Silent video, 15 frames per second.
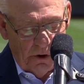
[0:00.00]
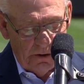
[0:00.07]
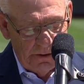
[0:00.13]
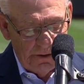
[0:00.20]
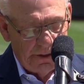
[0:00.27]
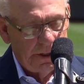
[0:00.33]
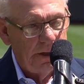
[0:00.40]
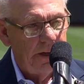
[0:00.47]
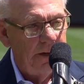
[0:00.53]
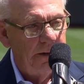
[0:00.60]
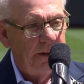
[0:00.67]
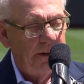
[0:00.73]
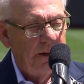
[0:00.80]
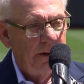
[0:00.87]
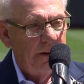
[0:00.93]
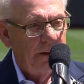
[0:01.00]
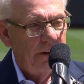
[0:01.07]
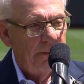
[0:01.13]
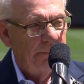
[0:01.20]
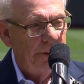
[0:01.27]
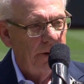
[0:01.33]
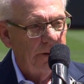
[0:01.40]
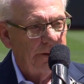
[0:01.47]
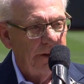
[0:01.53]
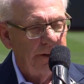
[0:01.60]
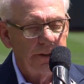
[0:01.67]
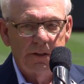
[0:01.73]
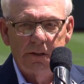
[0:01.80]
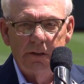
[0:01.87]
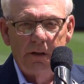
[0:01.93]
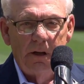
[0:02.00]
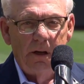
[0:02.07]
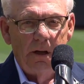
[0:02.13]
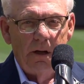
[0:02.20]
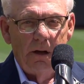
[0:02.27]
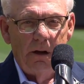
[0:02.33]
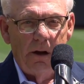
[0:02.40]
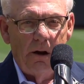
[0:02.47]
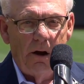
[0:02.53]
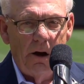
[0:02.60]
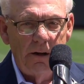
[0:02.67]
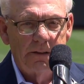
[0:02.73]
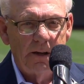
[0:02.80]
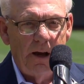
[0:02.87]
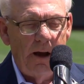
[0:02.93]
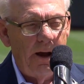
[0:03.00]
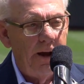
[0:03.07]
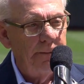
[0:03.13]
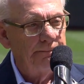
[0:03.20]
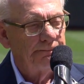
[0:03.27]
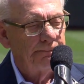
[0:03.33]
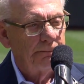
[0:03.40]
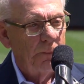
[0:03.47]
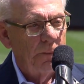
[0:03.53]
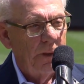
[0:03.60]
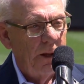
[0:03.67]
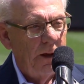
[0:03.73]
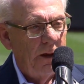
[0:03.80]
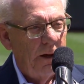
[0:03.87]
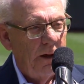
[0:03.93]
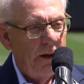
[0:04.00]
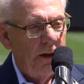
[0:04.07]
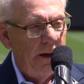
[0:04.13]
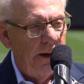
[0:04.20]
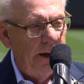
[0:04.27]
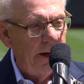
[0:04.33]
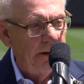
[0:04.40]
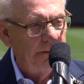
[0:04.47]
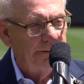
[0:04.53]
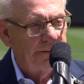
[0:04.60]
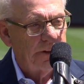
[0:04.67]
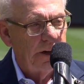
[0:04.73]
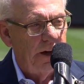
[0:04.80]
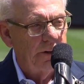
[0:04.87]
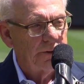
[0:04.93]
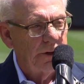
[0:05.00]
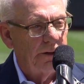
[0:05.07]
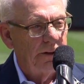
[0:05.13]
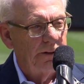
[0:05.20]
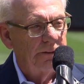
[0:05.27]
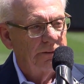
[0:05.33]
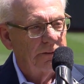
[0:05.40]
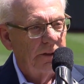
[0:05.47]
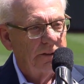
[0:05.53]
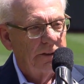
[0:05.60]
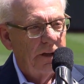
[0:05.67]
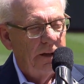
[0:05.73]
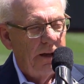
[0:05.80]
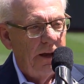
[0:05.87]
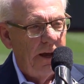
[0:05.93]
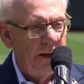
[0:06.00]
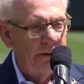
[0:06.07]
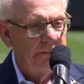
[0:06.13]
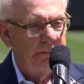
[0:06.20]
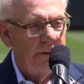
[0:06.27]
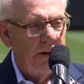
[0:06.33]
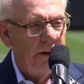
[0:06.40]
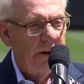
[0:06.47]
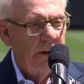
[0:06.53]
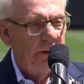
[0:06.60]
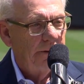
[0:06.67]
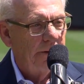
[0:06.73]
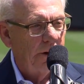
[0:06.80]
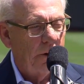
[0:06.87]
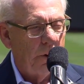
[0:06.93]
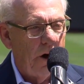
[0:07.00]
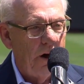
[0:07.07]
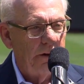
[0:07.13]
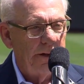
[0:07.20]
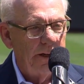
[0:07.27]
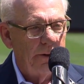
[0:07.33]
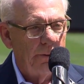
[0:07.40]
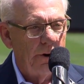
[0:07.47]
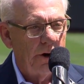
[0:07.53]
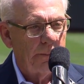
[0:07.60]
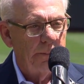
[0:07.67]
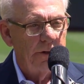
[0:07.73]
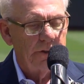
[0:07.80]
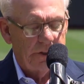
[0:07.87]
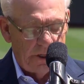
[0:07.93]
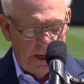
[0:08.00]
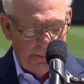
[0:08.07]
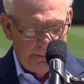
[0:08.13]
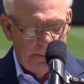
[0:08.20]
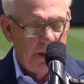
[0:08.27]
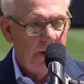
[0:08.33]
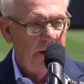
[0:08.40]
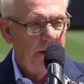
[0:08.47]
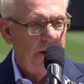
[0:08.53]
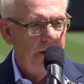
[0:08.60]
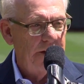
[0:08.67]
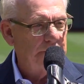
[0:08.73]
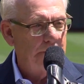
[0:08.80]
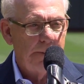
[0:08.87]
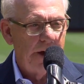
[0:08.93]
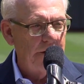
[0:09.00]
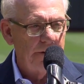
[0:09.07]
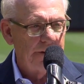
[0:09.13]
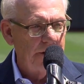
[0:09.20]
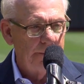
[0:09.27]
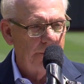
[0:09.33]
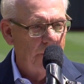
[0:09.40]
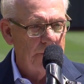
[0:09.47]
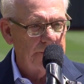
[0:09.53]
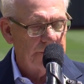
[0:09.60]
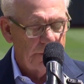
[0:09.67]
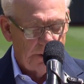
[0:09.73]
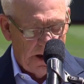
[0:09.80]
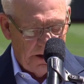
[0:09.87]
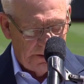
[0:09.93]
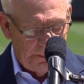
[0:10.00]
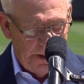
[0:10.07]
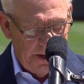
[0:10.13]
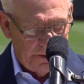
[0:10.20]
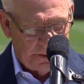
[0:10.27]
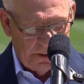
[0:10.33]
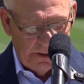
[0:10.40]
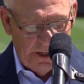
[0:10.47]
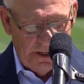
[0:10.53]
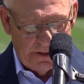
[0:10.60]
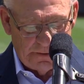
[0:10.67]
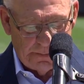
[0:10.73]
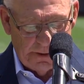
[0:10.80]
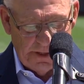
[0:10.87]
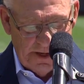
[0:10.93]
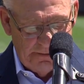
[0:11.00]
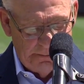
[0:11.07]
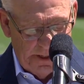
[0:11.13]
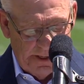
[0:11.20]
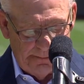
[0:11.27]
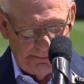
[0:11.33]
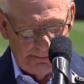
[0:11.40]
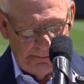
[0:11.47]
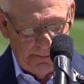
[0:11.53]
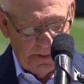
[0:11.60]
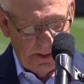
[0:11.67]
Mortenson built this on time, ahead of schedule, and the quality of workmanship is better than most around the major leagues, believe me.